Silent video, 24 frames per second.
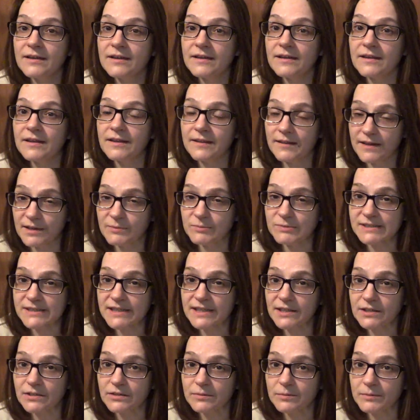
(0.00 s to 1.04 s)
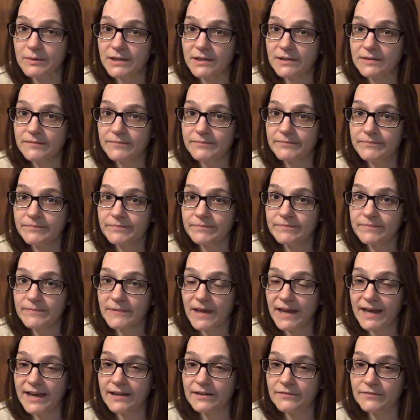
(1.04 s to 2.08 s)
and they almost killed me.
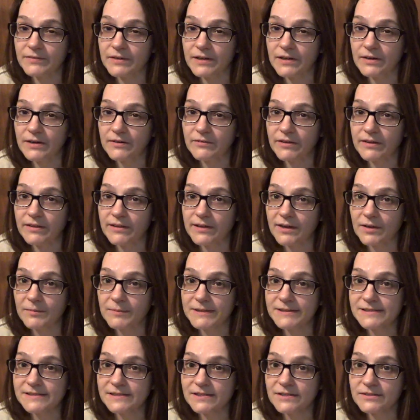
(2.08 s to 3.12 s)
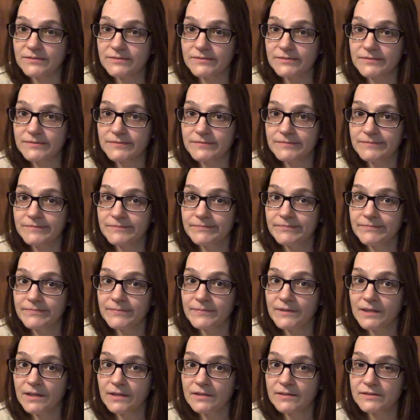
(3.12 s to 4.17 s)
I had to figure everything out myself.
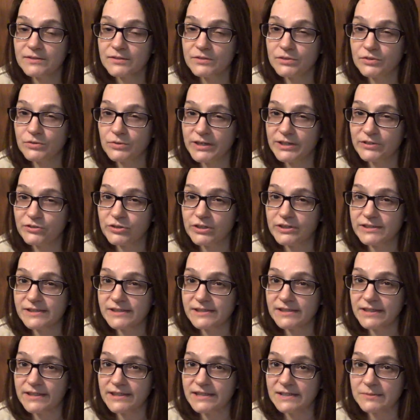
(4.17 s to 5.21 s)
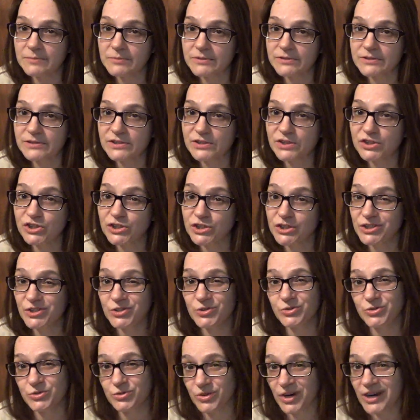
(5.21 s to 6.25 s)
So do I trust the experts? Should you
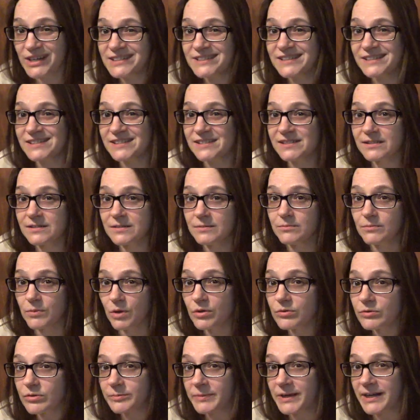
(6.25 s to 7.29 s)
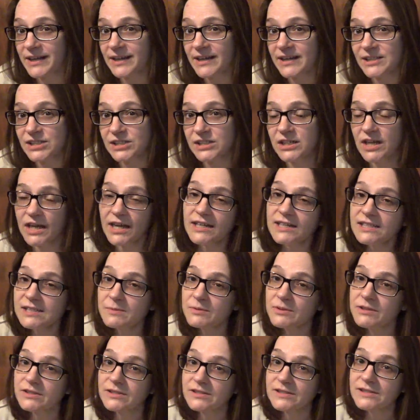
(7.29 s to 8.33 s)
trust mold remediation
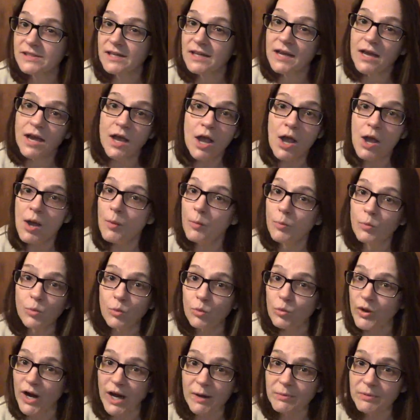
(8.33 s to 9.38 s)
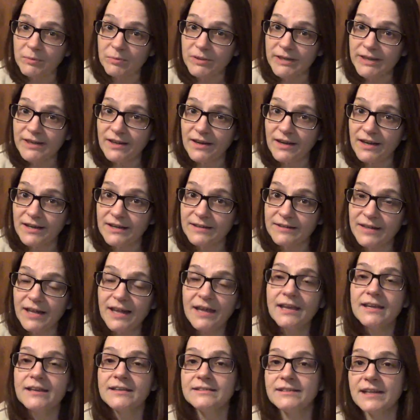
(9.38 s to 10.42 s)
experts? Probably not.
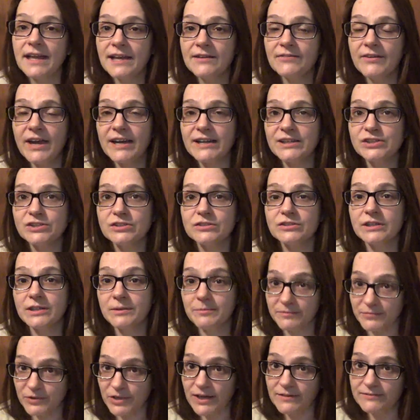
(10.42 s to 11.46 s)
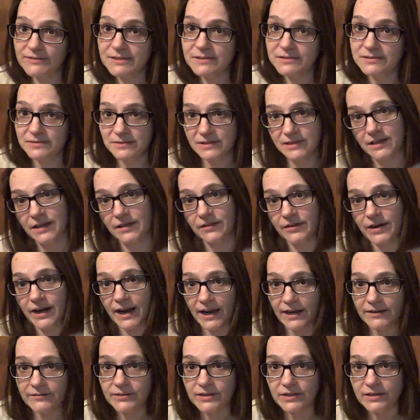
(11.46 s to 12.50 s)
Dave is the other
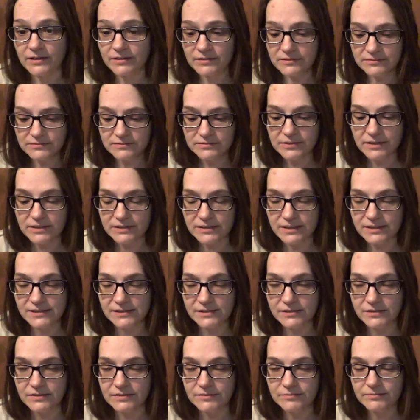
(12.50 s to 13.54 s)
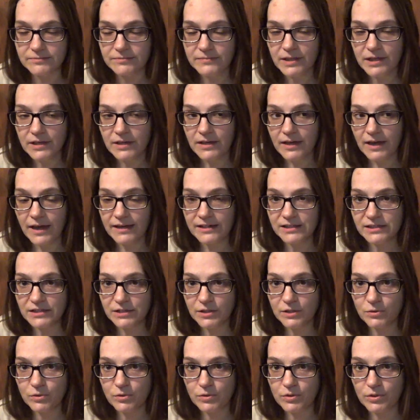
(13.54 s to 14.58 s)
half here, non-toxic home,
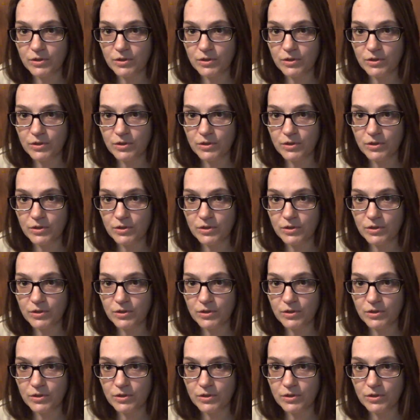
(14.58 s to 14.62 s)
actually